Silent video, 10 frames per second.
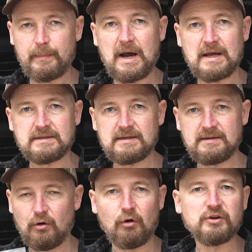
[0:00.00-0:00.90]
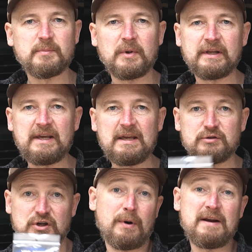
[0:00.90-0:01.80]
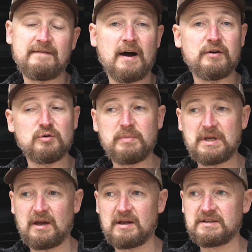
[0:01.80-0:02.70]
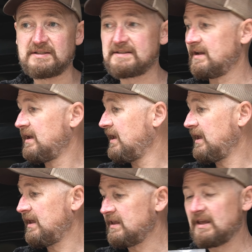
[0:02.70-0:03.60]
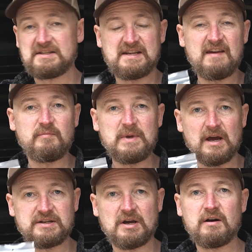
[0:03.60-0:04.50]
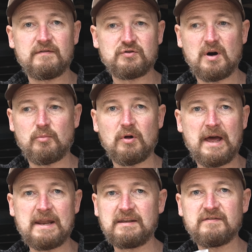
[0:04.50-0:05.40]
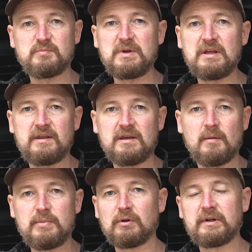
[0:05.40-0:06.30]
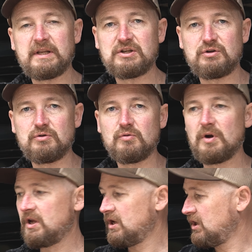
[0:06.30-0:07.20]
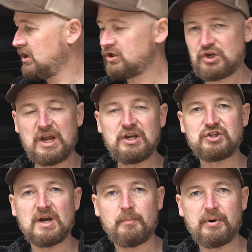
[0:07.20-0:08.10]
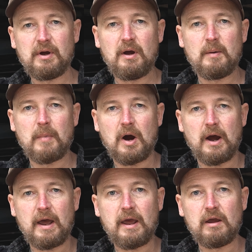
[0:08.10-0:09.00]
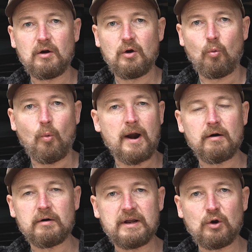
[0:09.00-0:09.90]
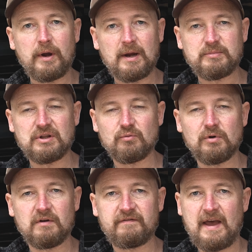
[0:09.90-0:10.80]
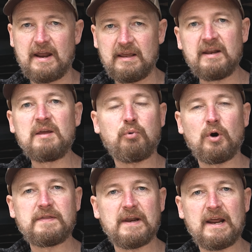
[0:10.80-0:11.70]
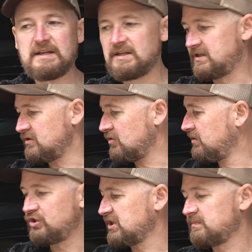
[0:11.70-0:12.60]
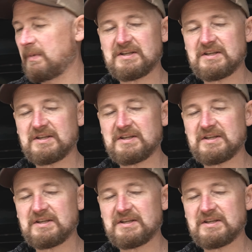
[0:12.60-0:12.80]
but ultimately it was a great value because it saved me a ton of trouble and gives me the ability to change up my wiring going up to the roof at any point that I need to, just by